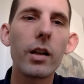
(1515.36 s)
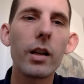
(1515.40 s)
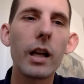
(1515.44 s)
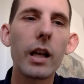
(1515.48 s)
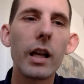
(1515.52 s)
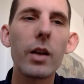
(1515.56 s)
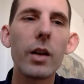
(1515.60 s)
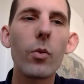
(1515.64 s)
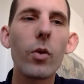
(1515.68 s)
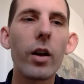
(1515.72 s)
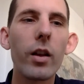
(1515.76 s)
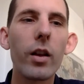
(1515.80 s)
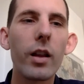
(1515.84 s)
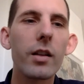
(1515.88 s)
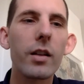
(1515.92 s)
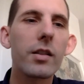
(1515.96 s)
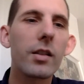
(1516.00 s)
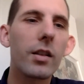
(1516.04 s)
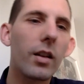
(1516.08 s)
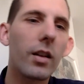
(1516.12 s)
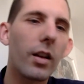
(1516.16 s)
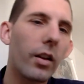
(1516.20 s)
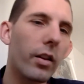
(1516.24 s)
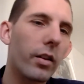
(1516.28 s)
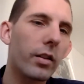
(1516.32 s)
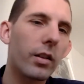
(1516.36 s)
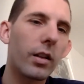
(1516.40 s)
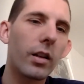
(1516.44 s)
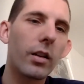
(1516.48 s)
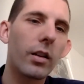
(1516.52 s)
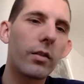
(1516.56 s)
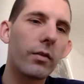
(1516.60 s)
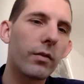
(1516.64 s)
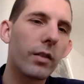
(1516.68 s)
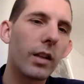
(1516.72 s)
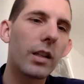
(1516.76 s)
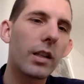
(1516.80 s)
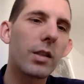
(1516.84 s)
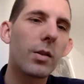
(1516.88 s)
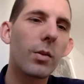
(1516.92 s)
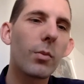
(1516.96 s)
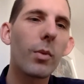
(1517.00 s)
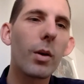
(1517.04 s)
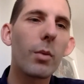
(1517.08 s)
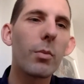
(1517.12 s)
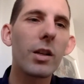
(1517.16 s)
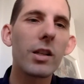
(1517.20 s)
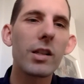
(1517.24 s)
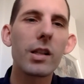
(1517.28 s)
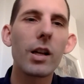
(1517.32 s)
Anyway, that's another kind of, that's
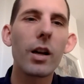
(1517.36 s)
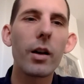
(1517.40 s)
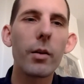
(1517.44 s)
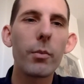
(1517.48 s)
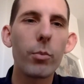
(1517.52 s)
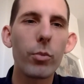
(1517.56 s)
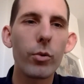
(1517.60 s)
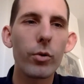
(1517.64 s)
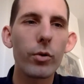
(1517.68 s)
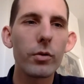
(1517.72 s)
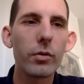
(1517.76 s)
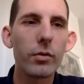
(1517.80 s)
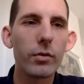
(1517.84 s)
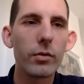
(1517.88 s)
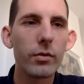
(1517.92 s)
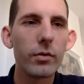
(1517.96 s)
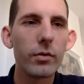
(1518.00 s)
maybe a side point.